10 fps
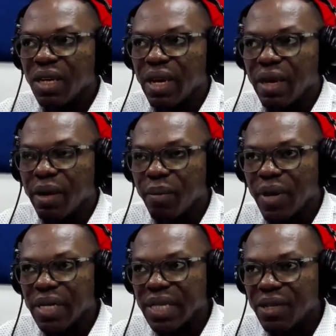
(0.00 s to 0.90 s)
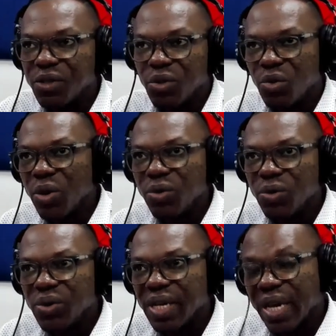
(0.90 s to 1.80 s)
Aside you going
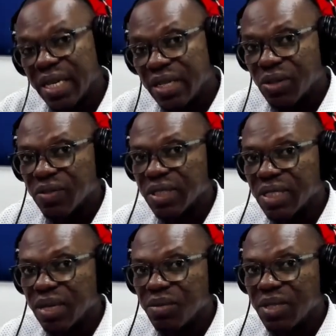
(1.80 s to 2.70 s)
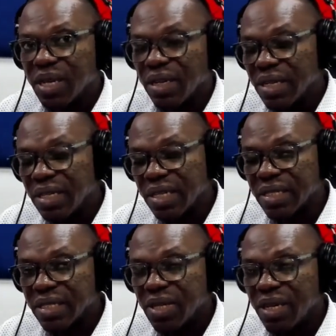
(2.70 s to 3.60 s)
through the headings of the
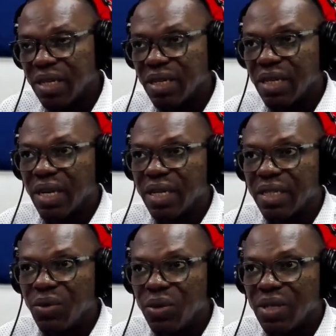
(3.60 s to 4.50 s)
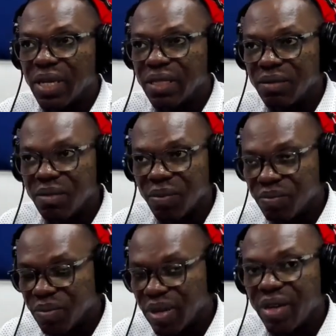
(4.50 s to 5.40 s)
chapter and then looking at the
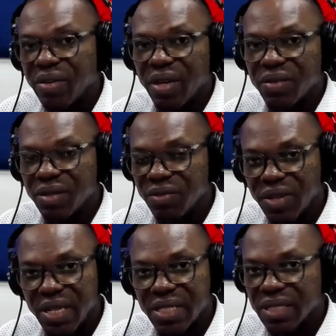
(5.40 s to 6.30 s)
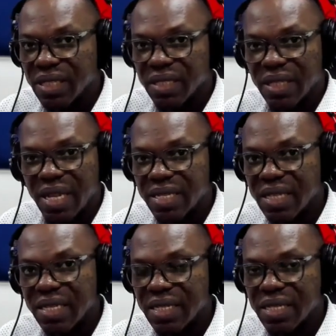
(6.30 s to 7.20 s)
paragraphs, the first and last
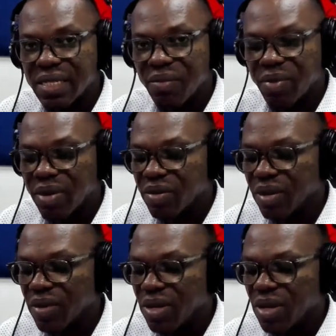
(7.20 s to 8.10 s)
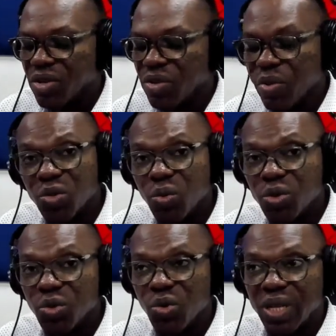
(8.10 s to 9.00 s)
sentences in the paragraph, you may also
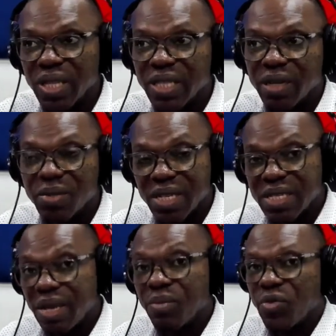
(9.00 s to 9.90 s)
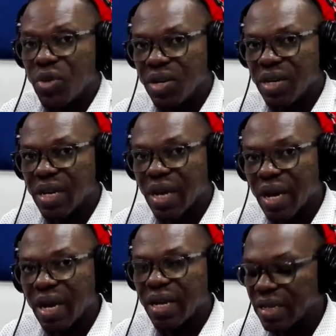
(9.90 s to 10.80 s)
want to look at the chapter summary.
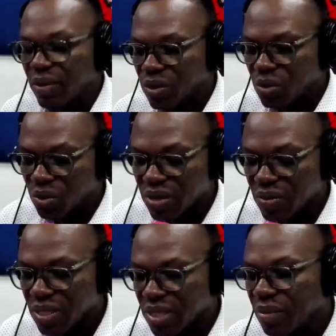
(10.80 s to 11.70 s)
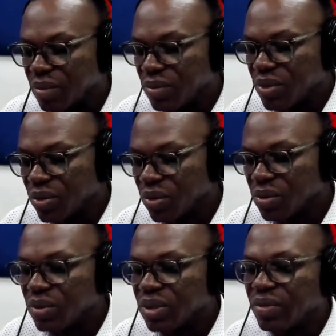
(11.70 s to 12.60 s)
It also gives some,
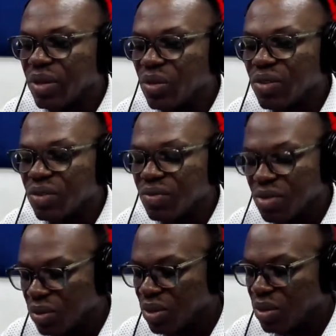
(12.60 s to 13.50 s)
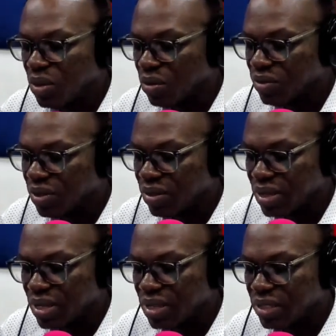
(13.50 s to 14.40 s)
general overview of
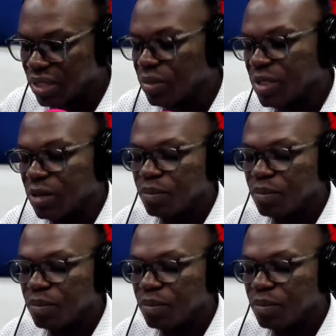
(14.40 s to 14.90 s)
the chapter.